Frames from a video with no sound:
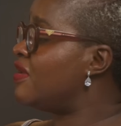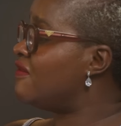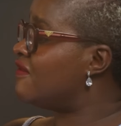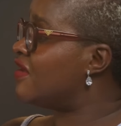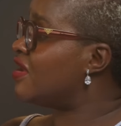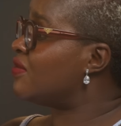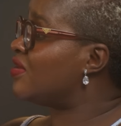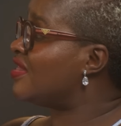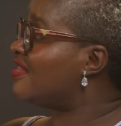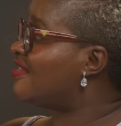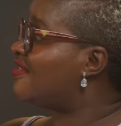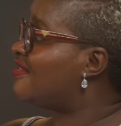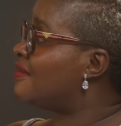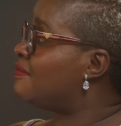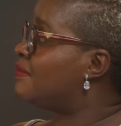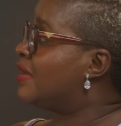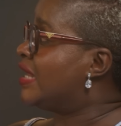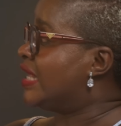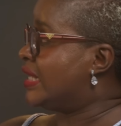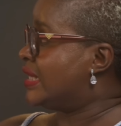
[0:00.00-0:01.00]
even with
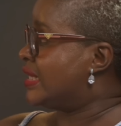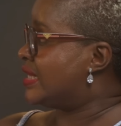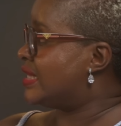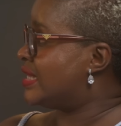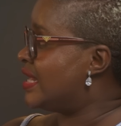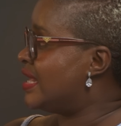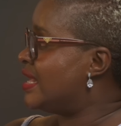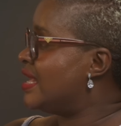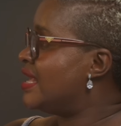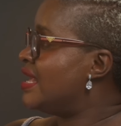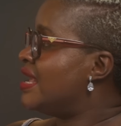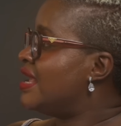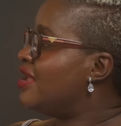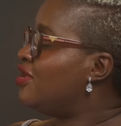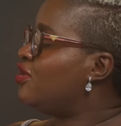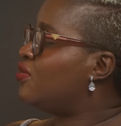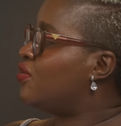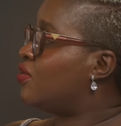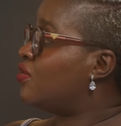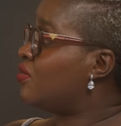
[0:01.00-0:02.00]
siblings. Yeah.
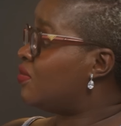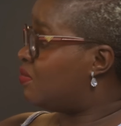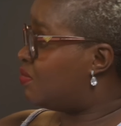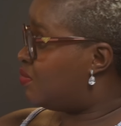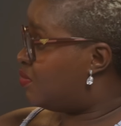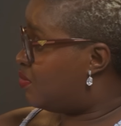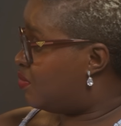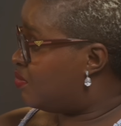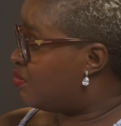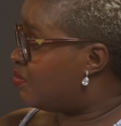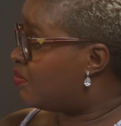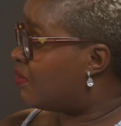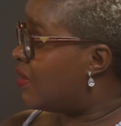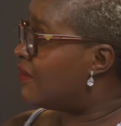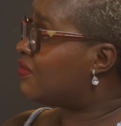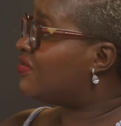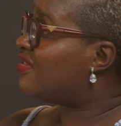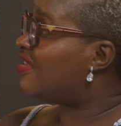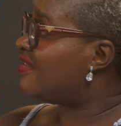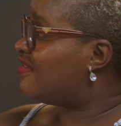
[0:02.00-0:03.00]
You know,
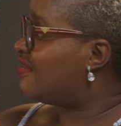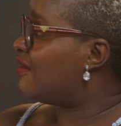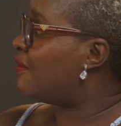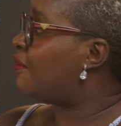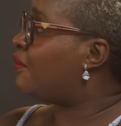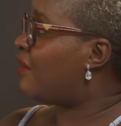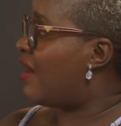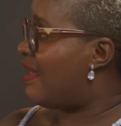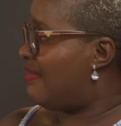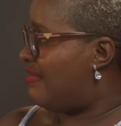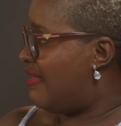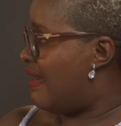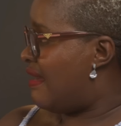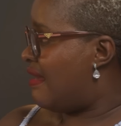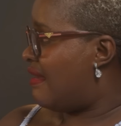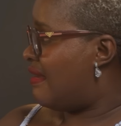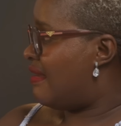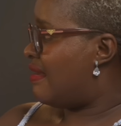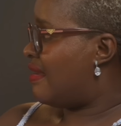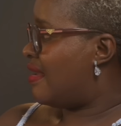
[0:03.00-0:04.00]
sister
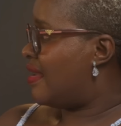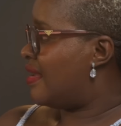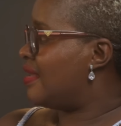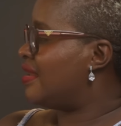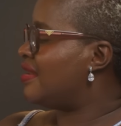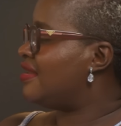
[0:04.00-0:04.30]
brother mm.